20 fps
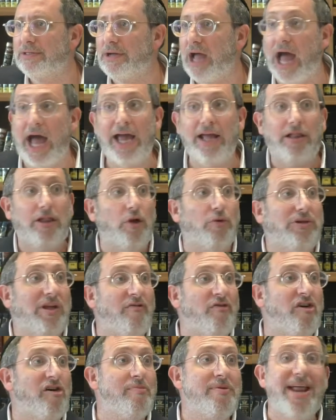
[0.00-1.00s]
It's so
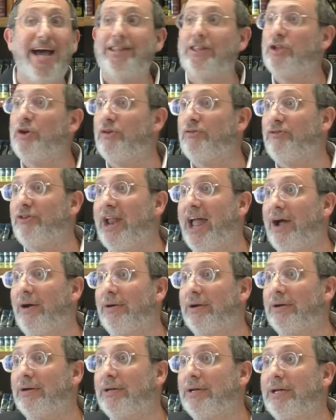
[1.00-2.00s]
difficult for me not to do it for now.
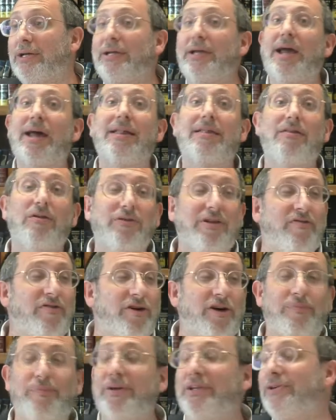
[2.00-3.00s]
Yeah, it's so
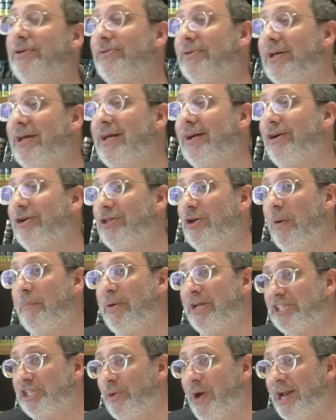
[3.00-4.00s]
difficult, but you, because you
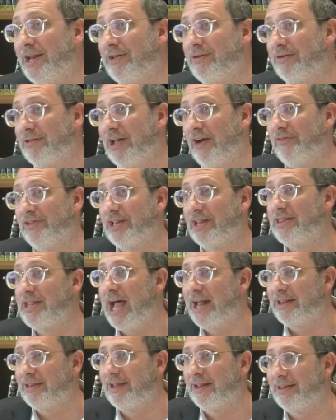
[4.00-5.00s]
habituated yourself in this
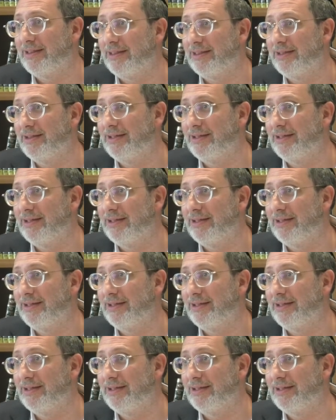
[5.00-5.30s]
nonsense.